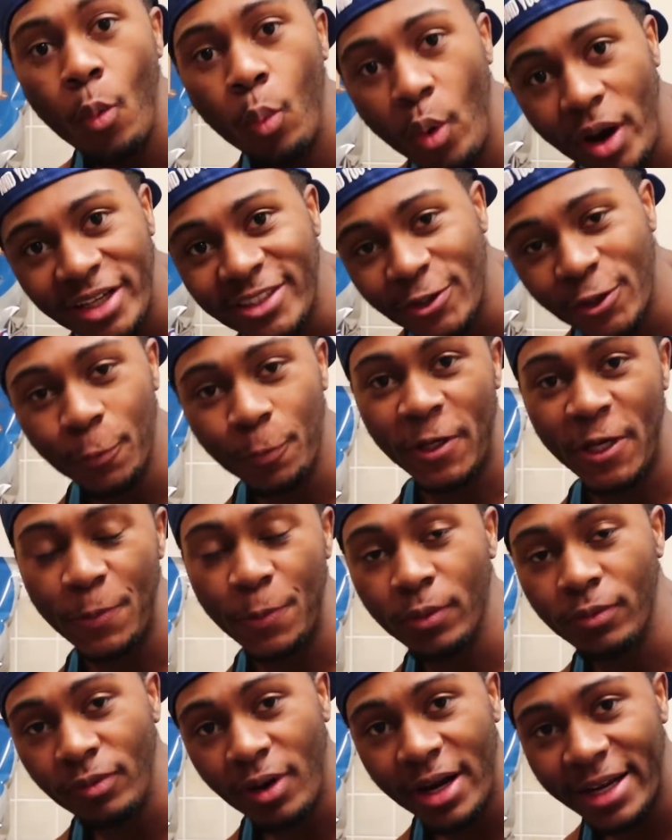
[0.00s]
What is good,
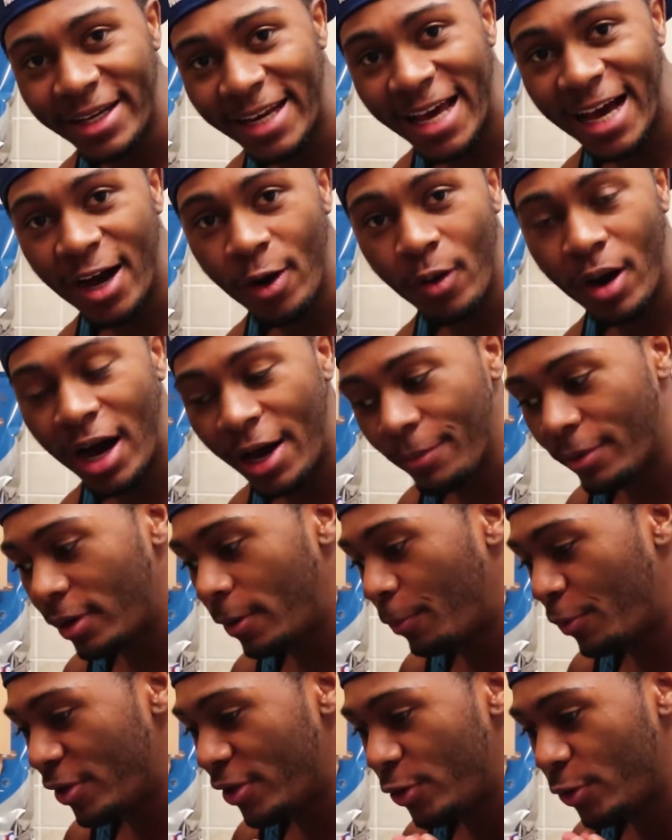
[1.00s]
people? Right now, I'm
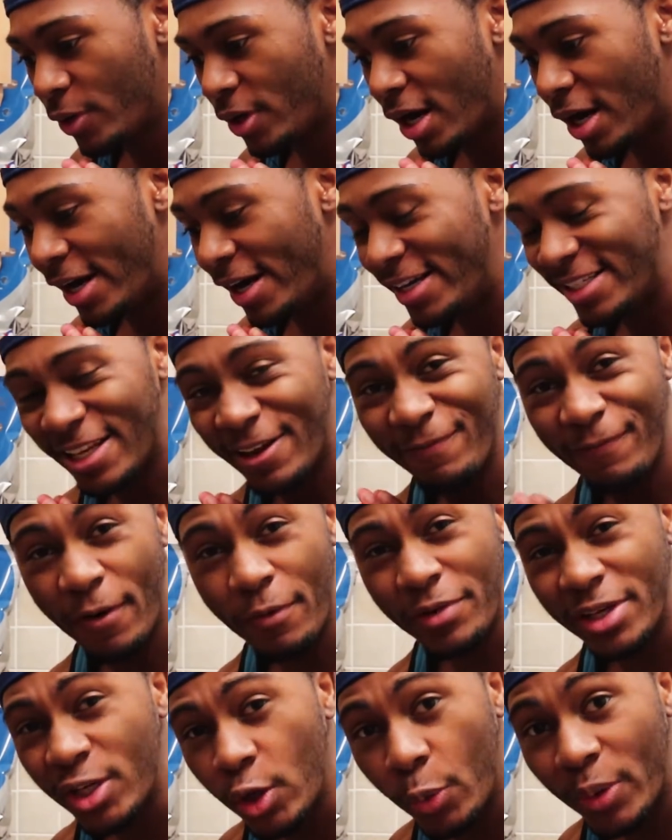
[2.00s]
going to bring you guys a
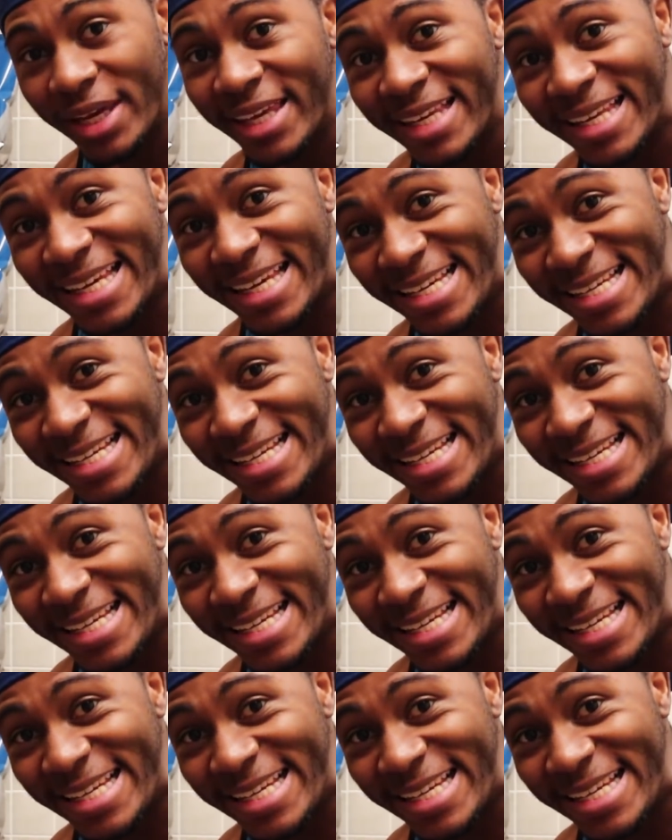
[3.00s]
very quick and